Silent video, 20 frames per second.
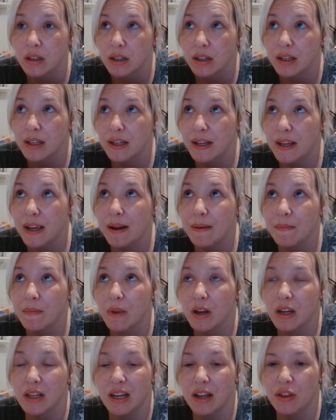Yeah,
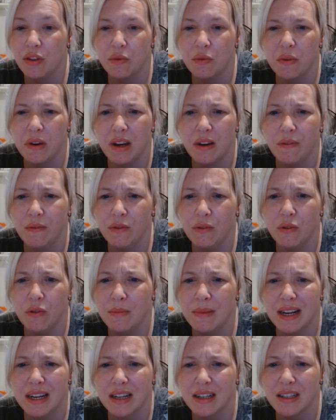like I said, 3, 4
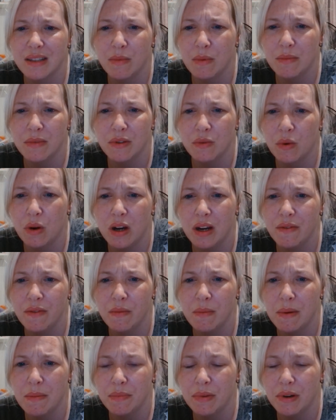maximum is what I
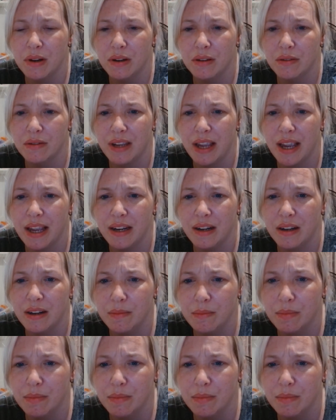remember getting up.